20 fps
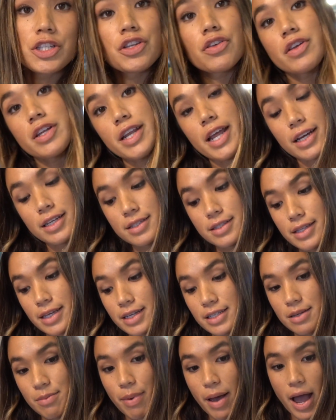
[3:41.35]
So the next
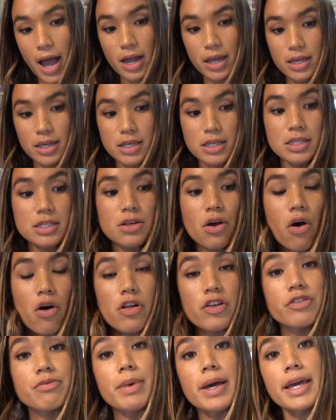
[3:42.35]
thing to pack is all
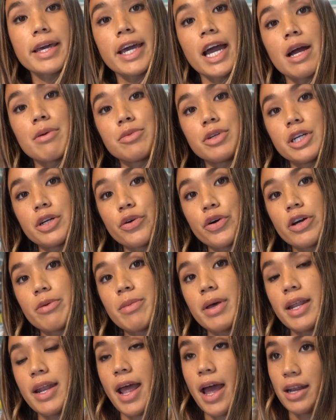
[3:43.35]
of my camera
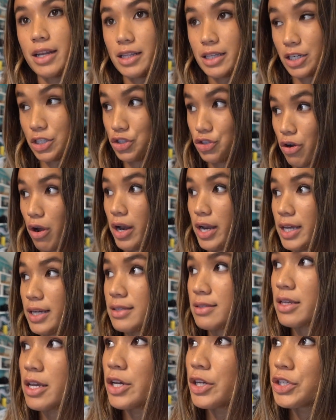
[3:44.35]
equipment and
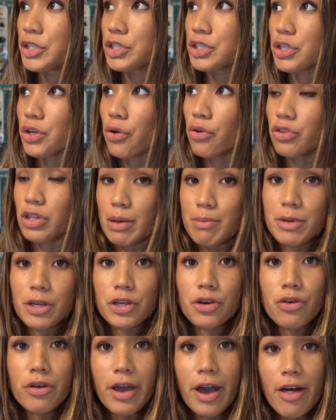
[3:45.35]
electronics. So let me
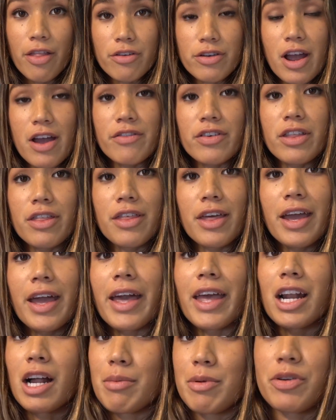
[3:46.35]
go gather everything
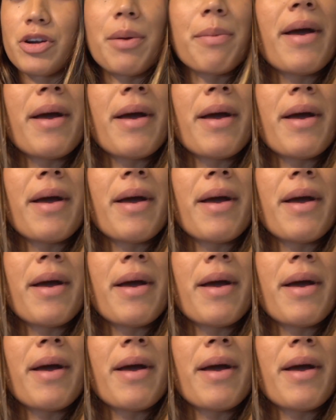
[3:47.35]
and I'll be right